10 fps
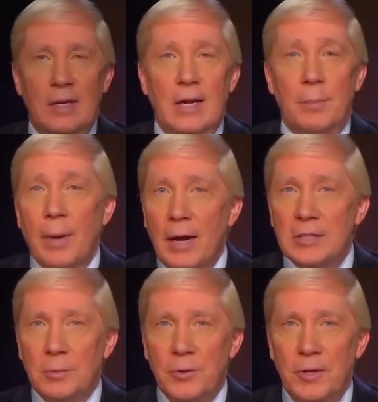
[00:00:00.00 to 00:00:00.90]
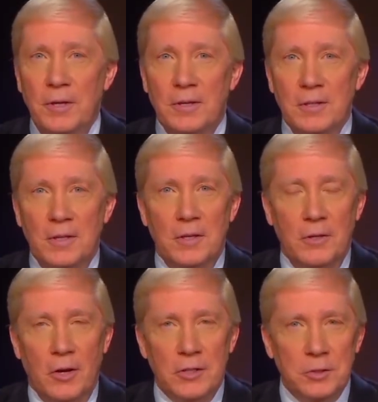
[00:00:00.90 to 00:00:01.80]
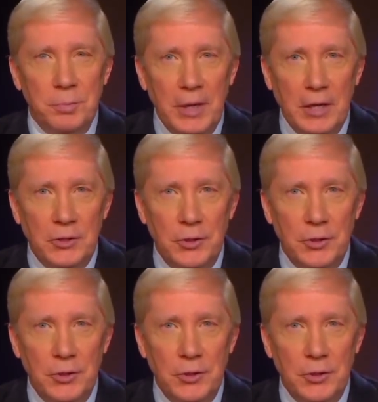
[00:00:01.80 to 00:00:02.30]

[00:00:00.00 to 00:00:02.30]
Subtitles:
Now, possibly, God is speaking